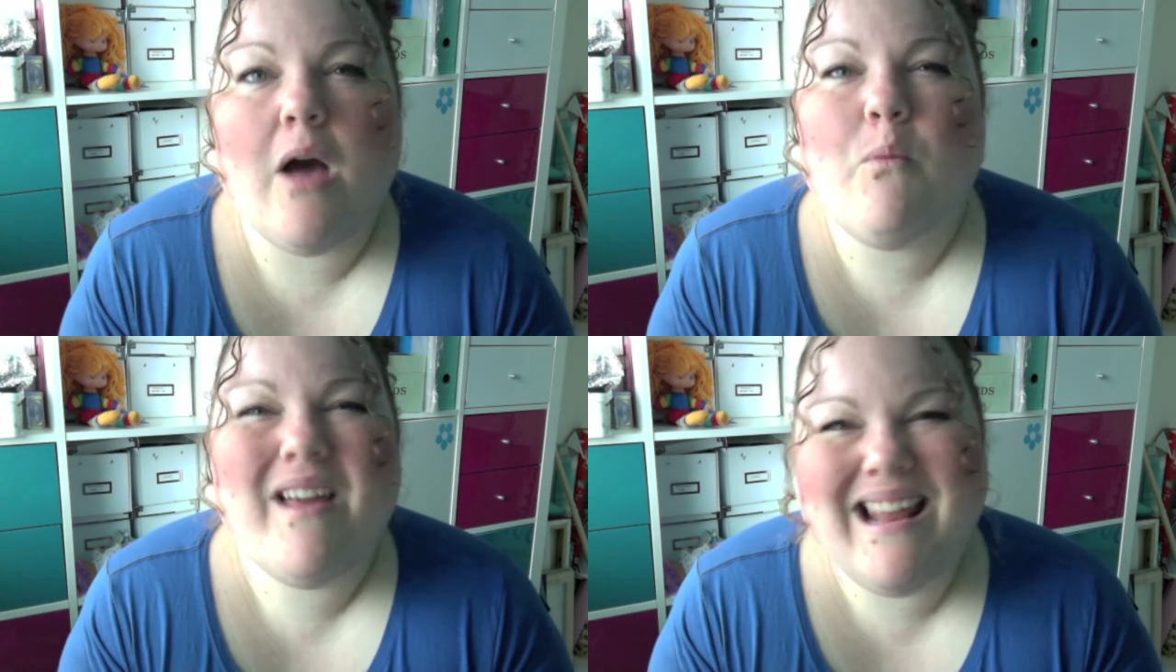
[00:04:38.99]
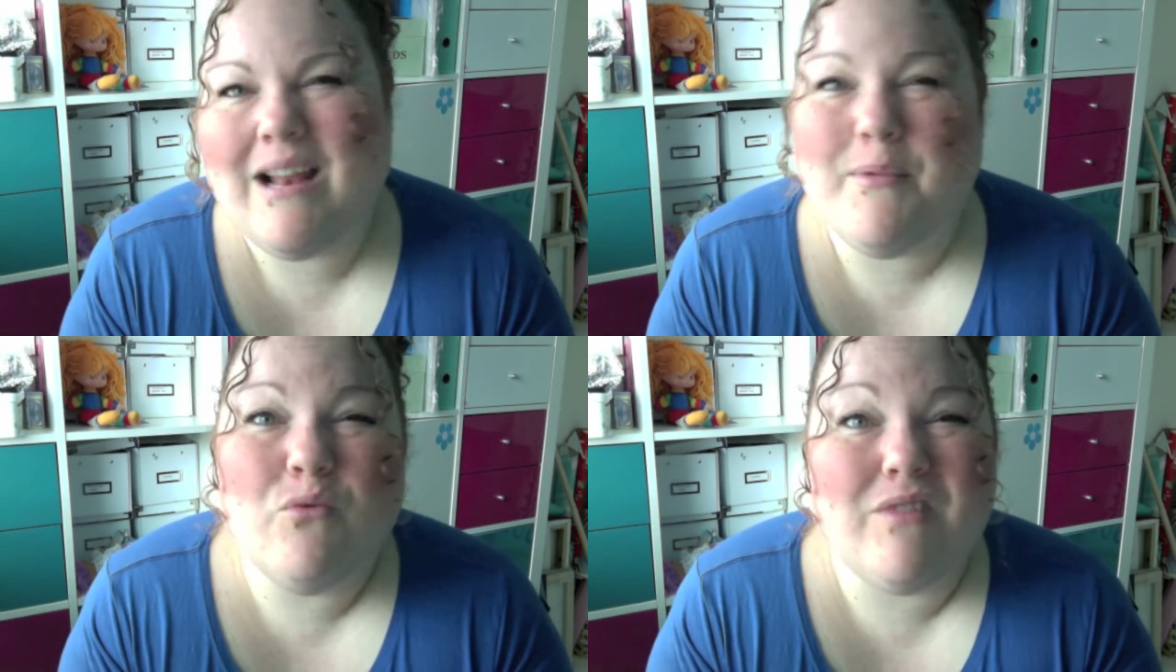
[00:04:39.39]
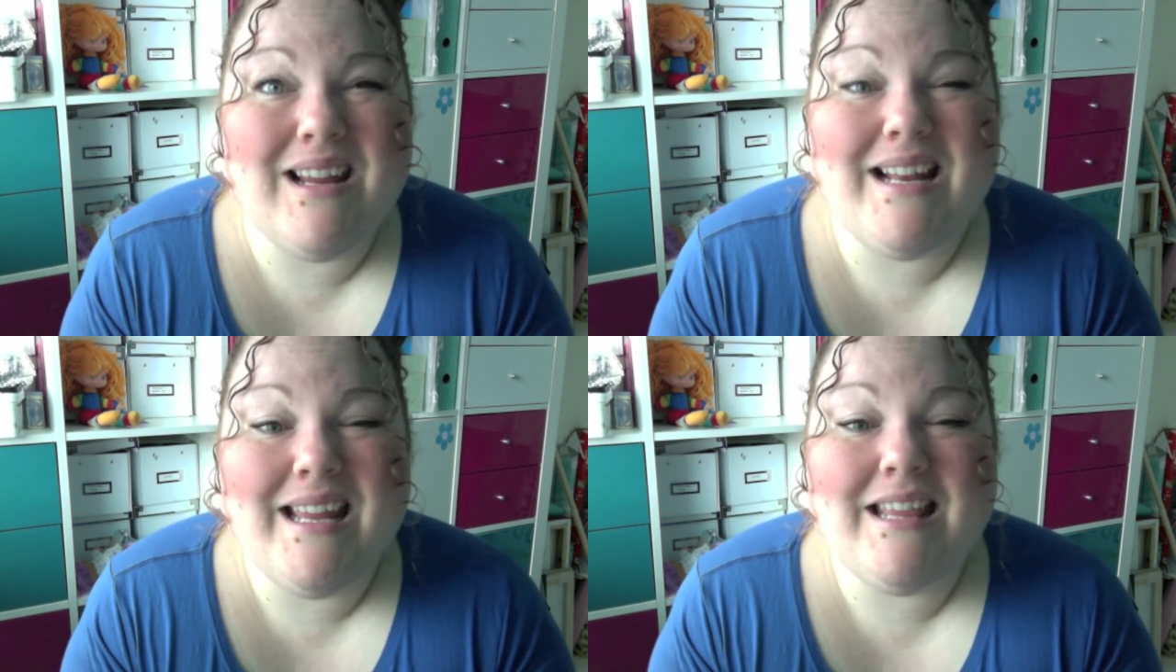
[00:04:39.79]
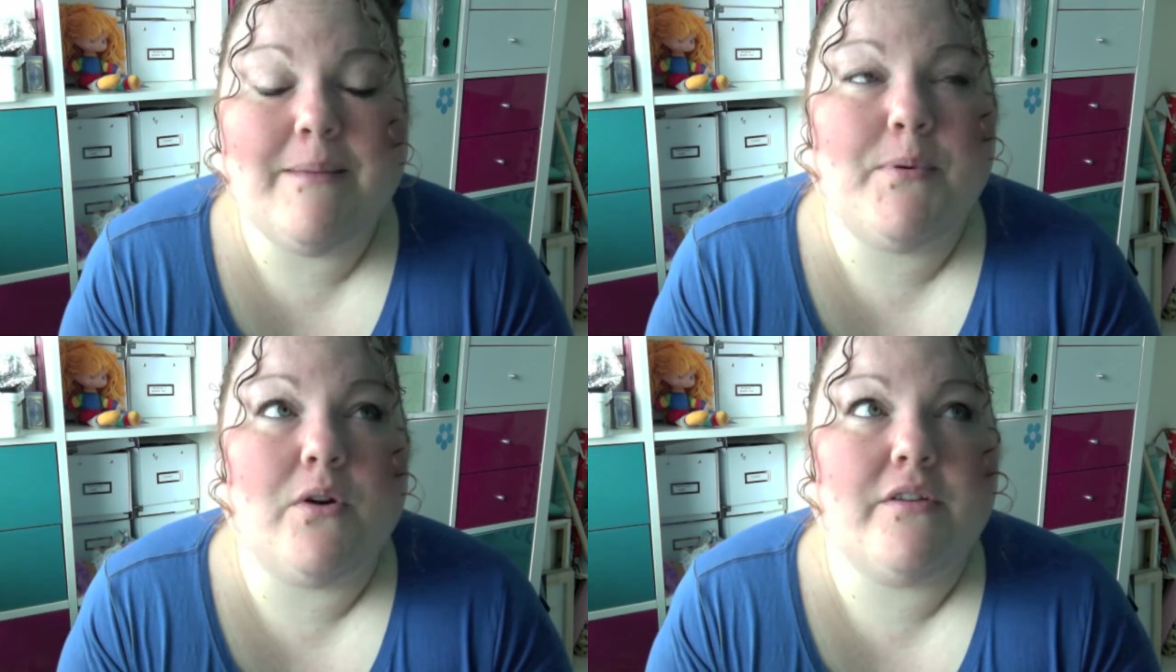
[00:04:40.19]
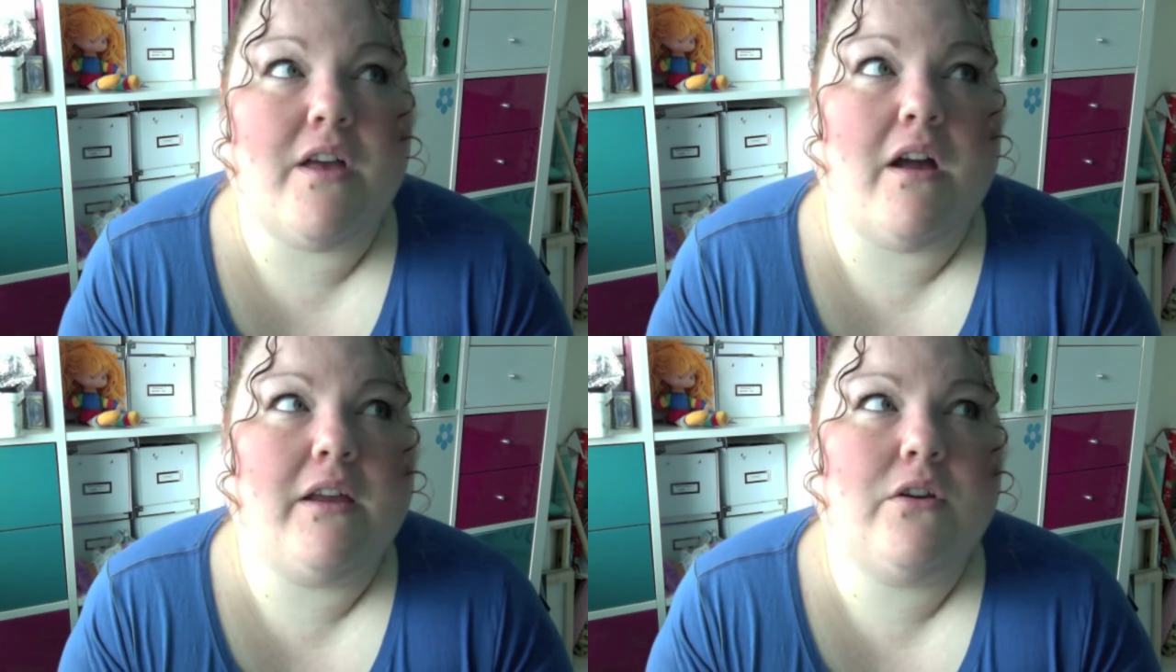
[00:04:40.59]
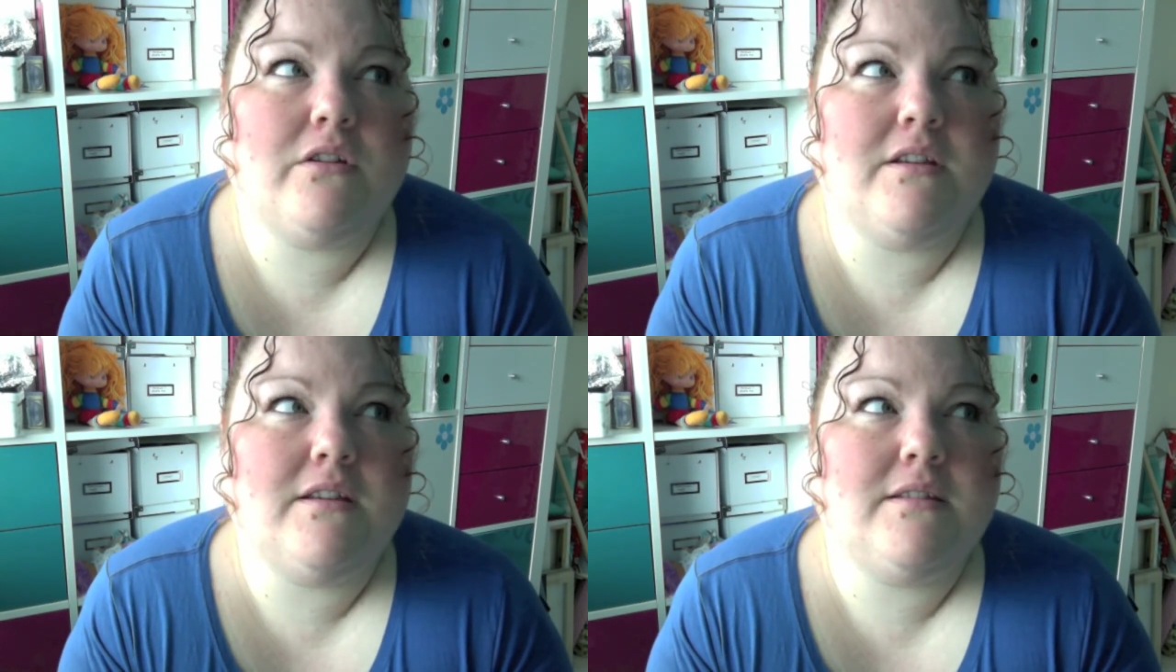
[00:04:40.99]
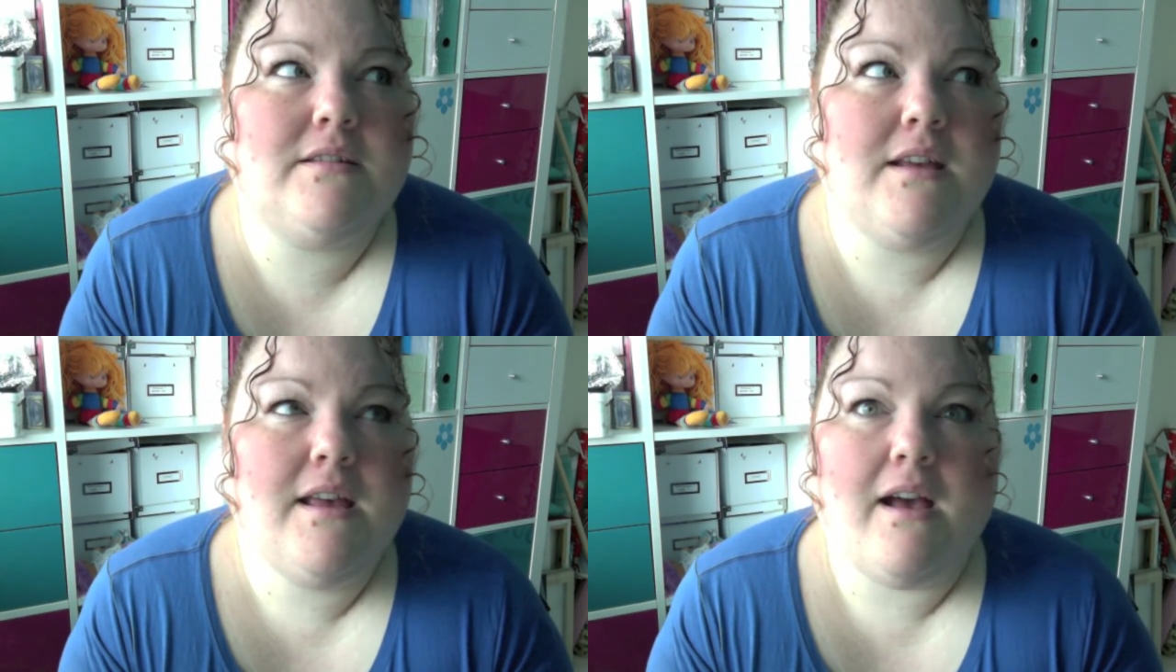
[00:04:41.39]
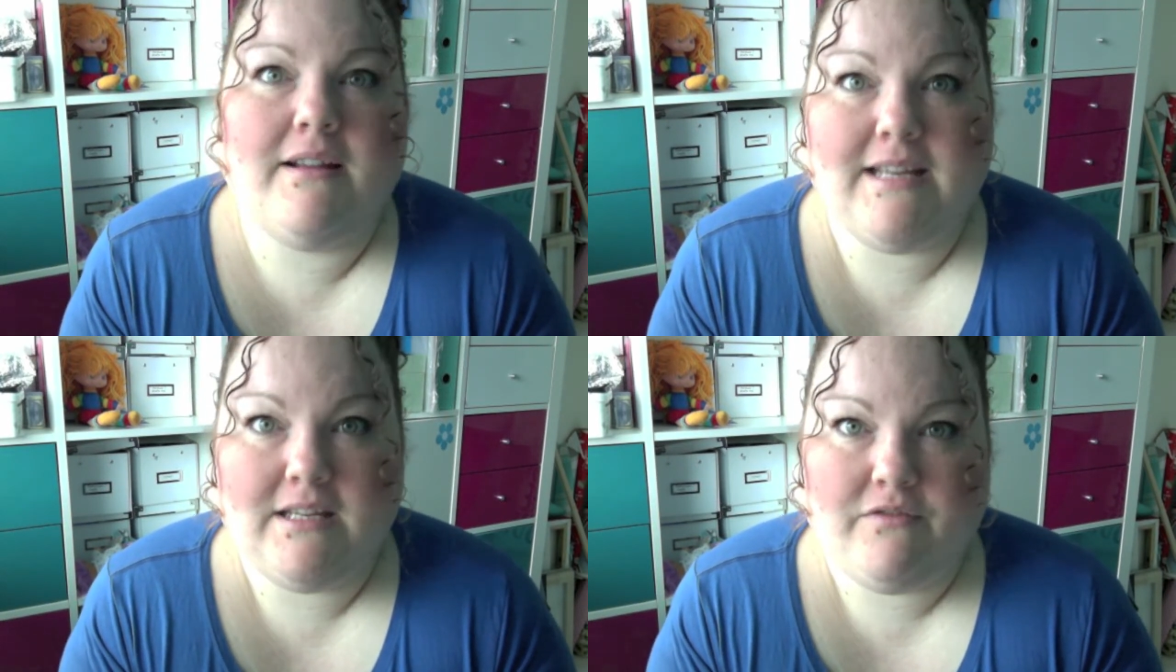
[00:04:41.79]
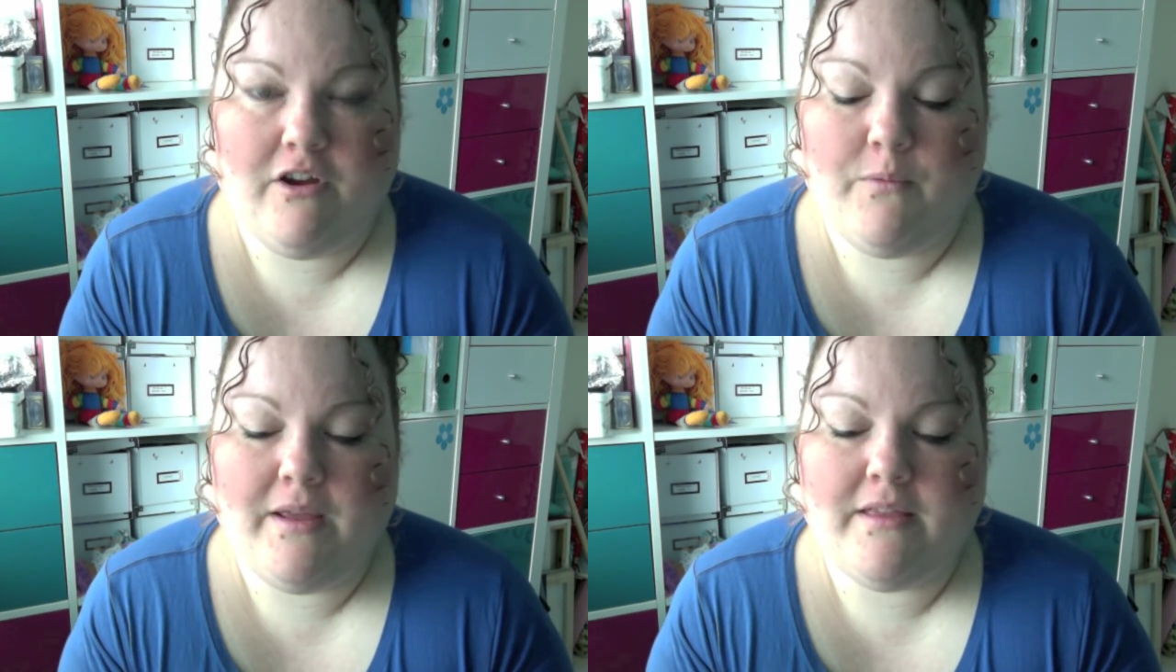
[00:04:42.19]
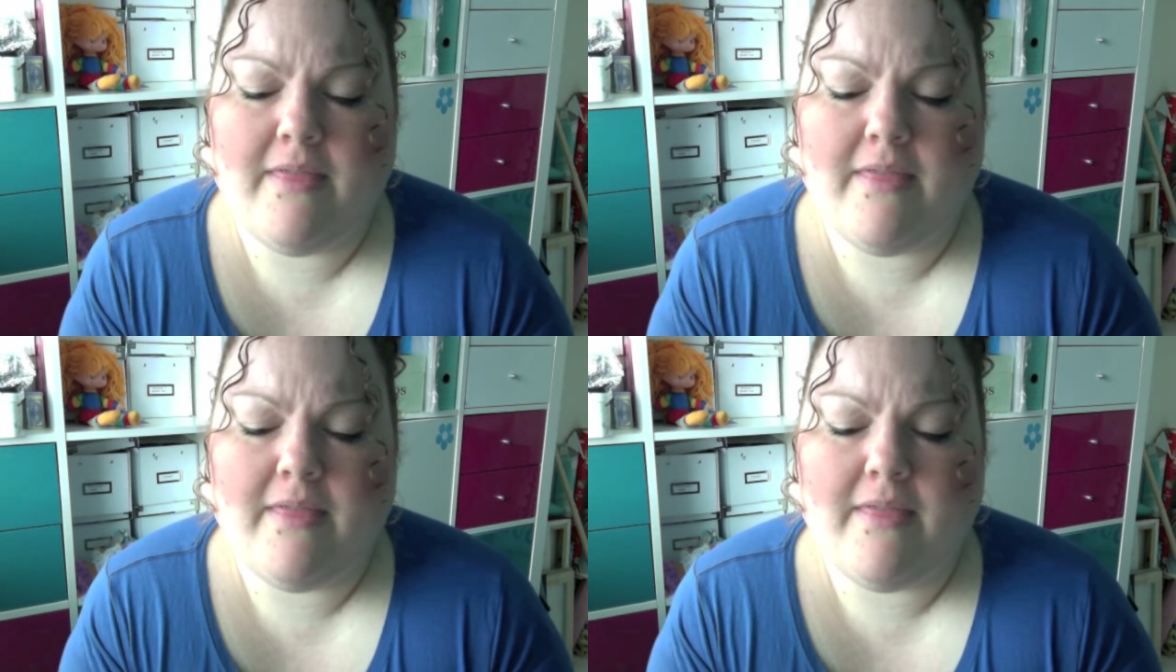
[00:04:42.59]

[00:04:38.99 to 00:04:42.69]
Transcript: one element really in the book that I couldn't identify with,